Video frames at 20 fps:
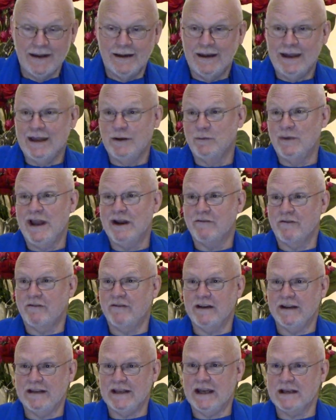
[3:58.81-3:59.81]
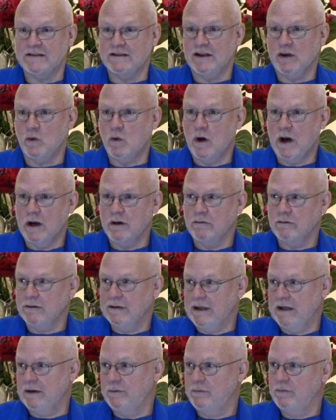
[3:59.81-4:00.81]
And we have a fantastic choir
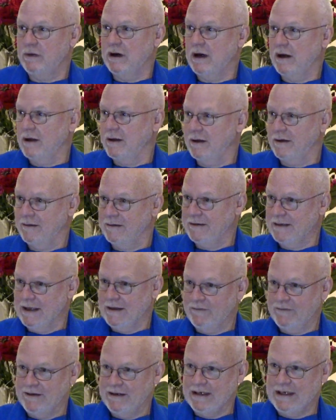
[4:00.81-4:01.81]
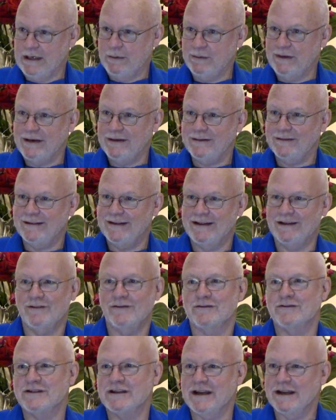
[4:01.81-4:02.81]
led by David Eby and
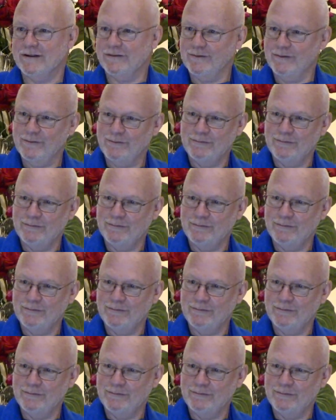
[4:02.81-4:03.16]
our chanter,